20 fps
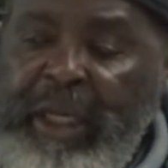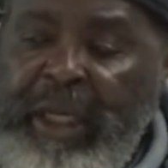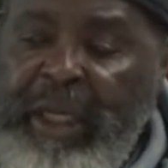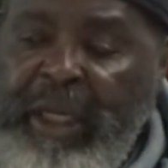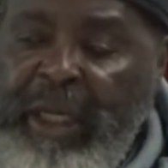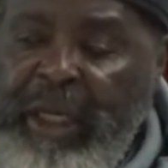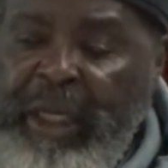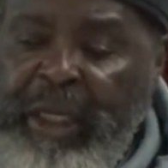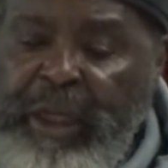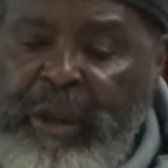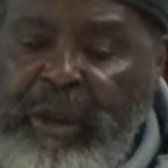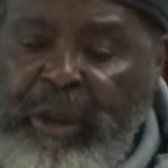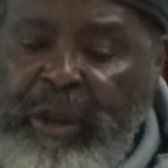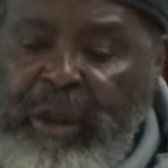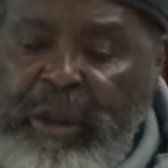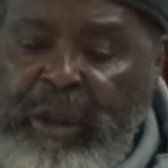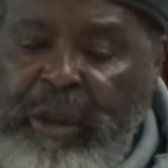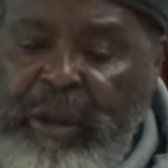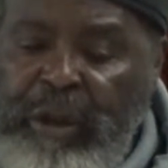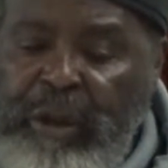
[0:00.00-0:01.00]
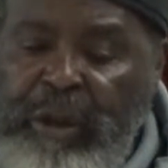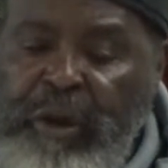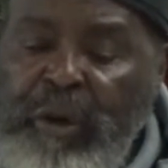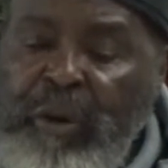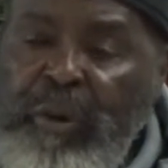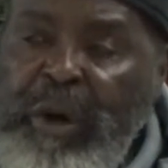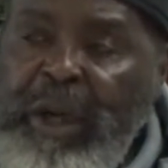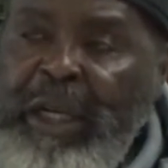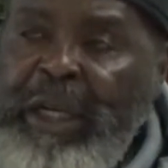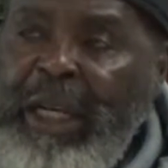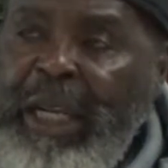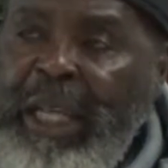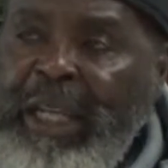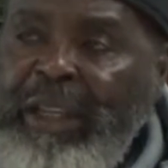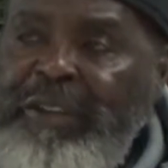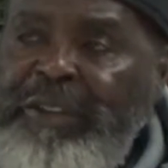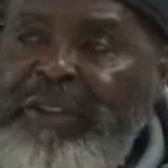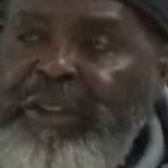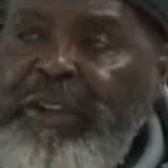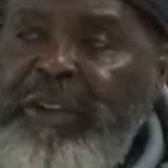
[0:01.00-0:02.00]
And no one
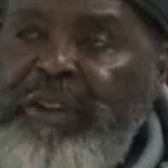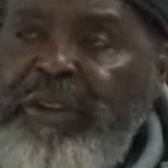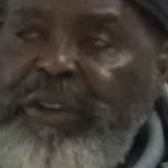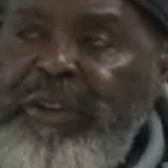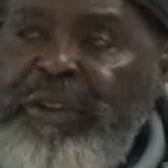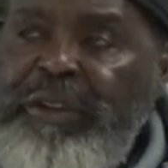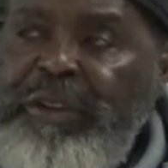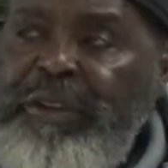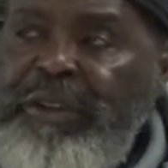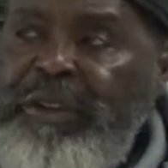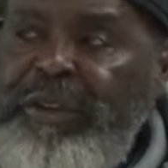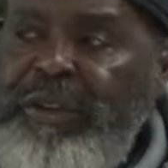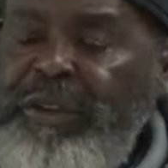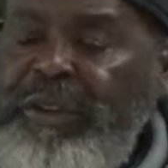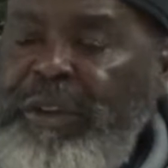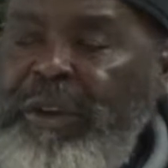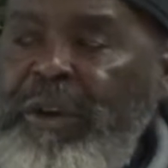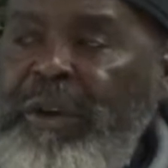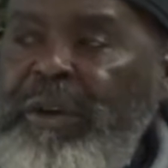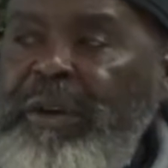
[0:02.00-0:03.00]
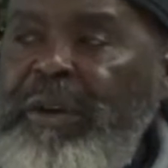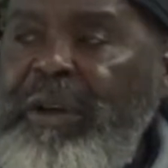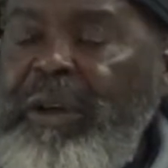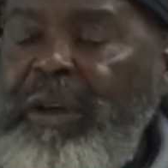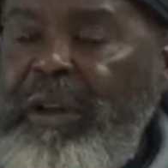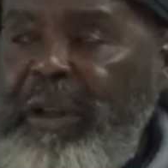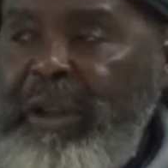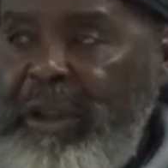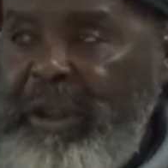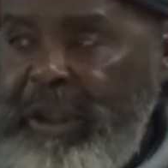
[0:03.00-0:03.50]
likes to talk